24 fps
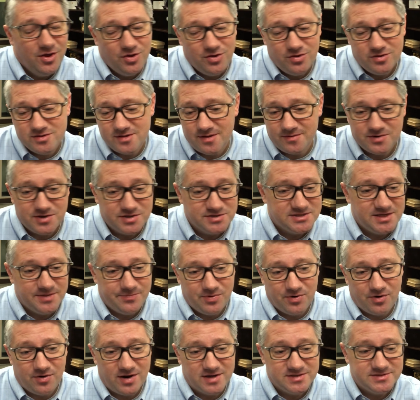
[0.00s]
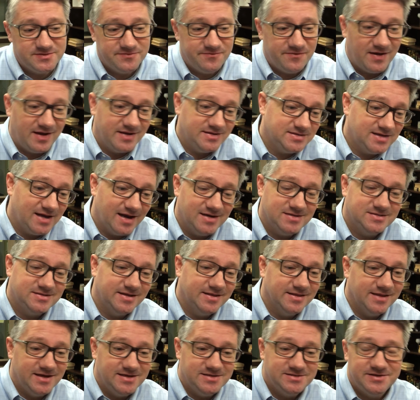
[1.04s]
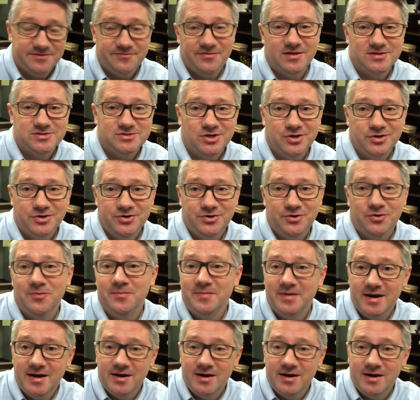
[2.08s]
Some could say progressive. I just kind of say lazy if that's all you're doing. But